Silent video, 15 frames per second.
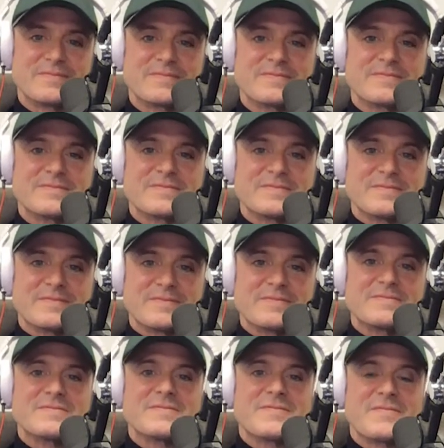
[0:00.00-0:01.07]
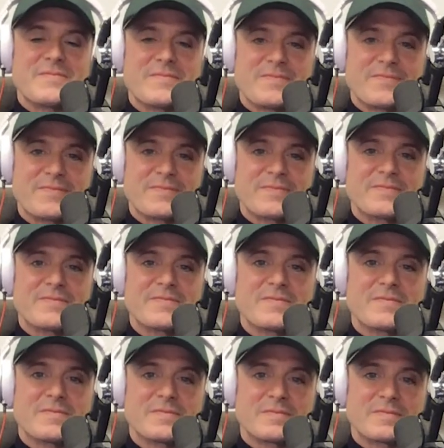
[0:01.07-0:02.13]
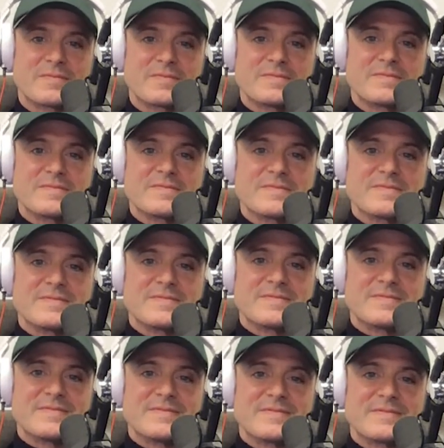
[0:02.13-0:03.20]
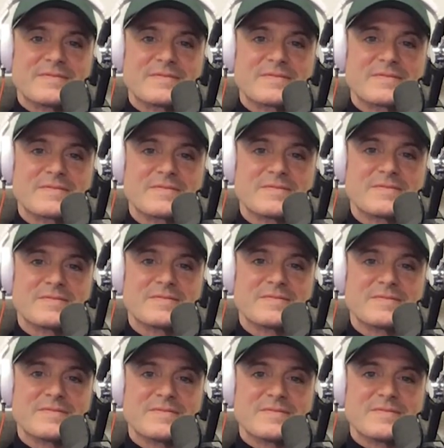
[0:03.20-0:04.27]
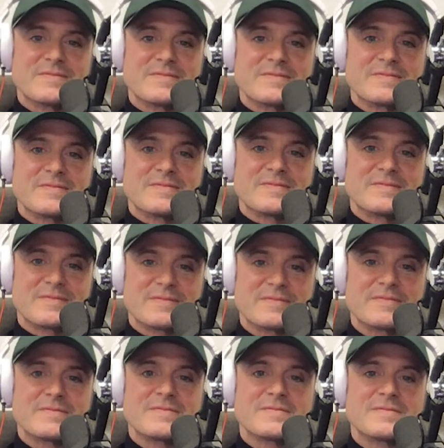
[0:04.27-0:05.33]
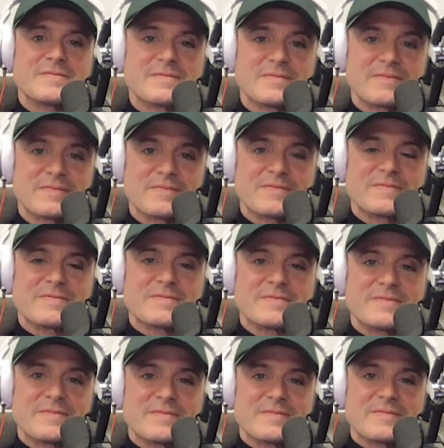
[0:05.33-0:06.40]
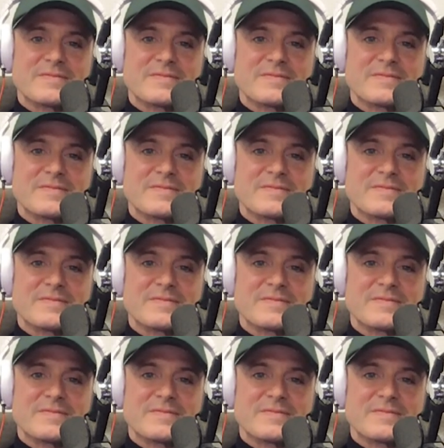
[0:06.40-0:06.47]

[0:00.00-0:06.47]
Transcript: The person shown says nothing.